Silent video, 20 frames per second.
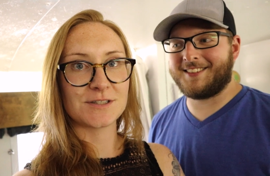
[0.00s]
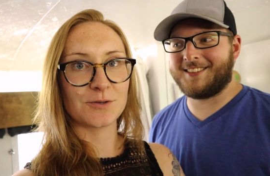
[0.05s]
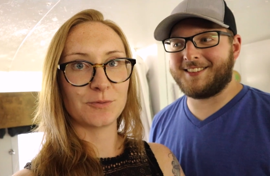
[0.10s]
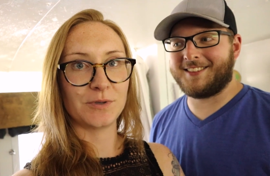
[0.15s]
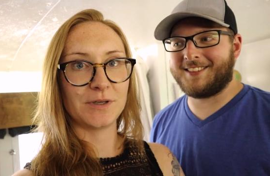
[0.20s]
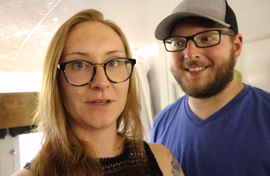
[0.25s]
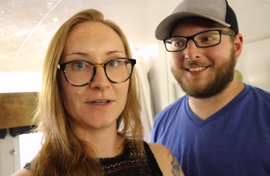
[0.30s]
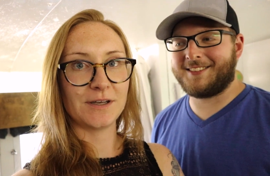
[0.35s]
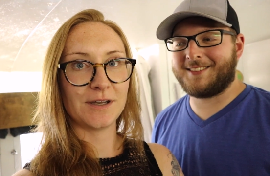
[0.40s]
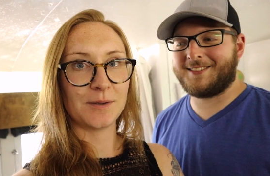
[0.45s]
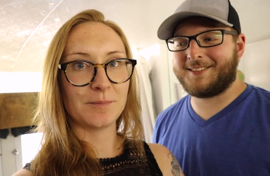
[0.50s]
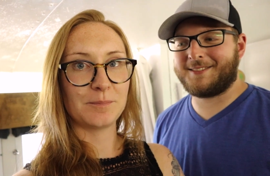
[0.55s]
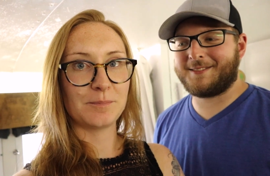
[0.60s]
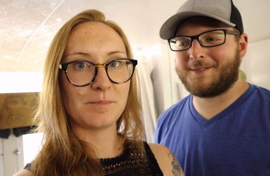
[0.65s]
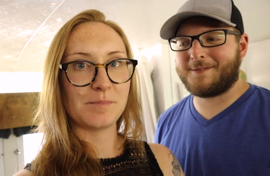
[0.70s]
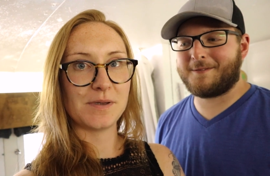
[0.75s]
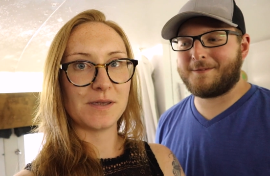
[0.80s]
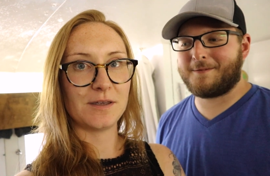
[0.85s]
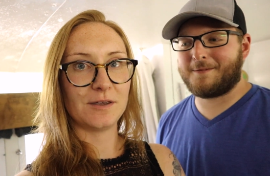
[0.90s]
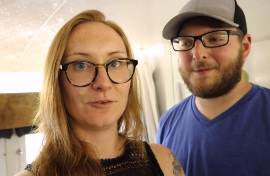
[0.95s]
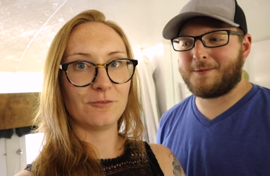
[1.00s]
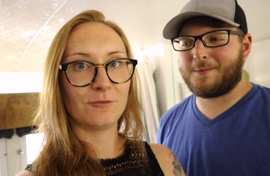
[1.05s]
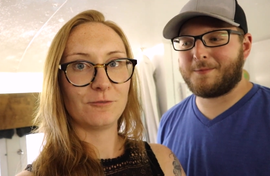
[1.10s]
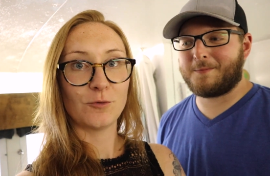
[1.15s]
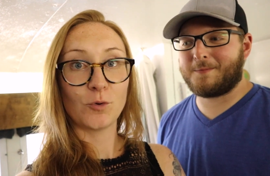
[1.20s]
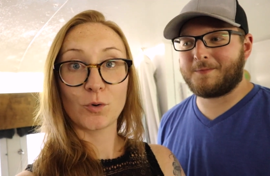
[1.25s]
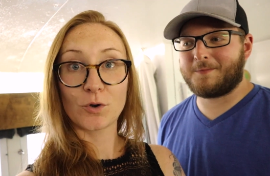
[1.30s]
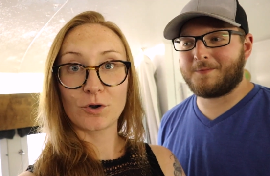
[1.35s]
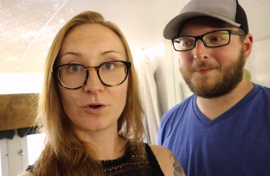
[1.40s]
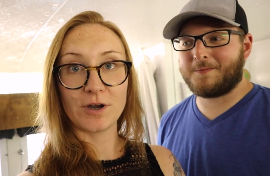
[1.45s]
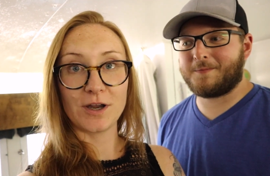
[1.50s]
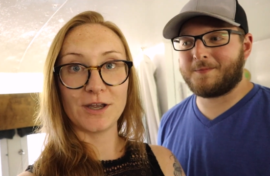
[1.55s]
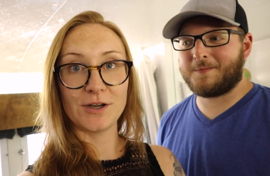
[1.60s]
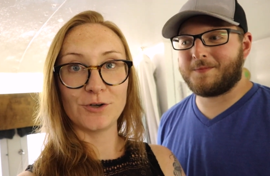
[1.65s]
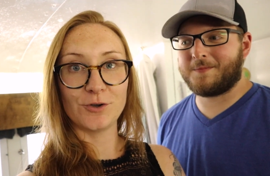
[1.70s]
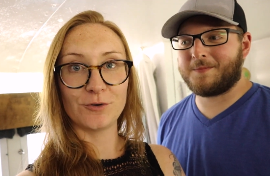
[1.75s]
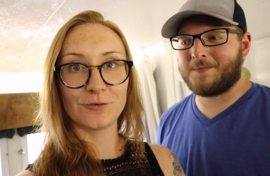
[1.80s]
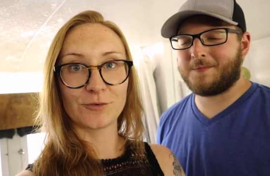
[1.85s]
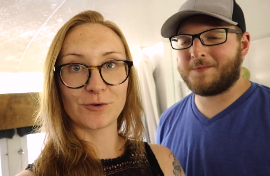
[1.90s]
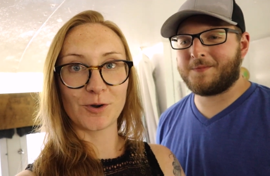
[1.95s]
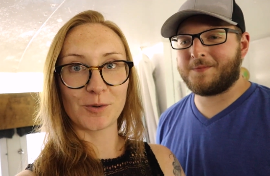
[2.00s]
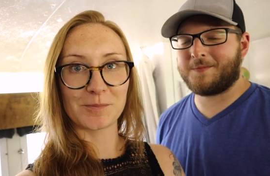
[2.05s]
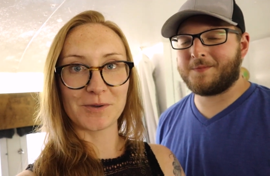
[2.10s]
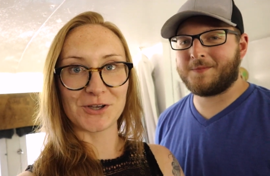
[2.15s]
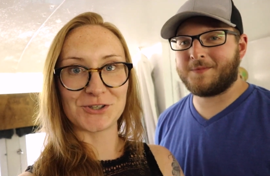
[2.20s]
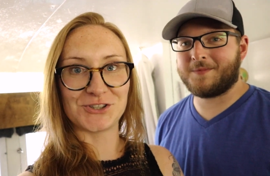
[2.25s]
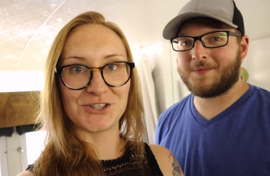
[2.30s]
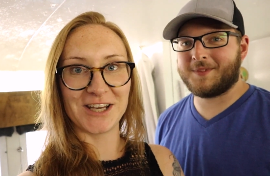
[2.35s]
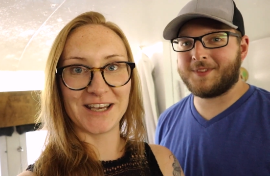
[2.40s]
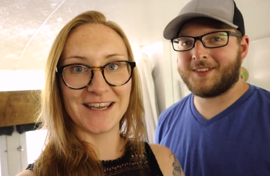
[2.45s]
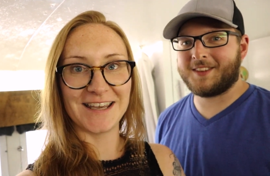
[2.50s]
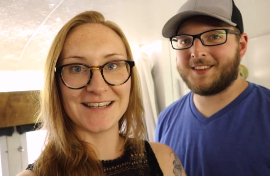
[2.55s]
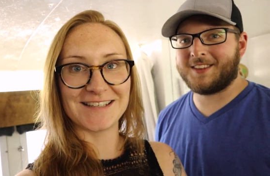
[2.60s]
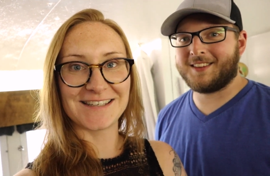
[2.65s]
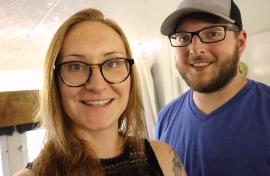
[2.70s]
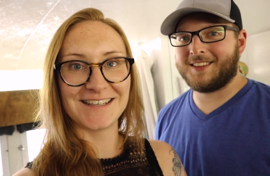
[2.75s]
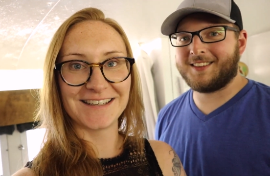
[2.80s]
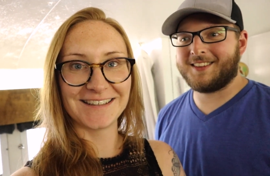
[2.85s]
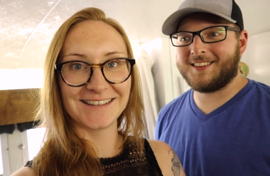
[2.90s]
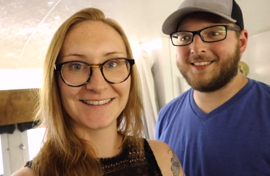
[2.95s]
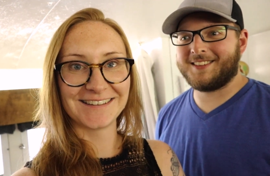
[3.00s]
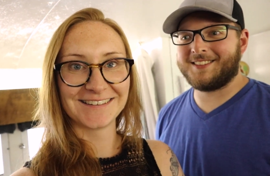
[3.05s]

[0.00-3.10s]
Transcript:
Speaker 1: so we ended up being four grand over our budget.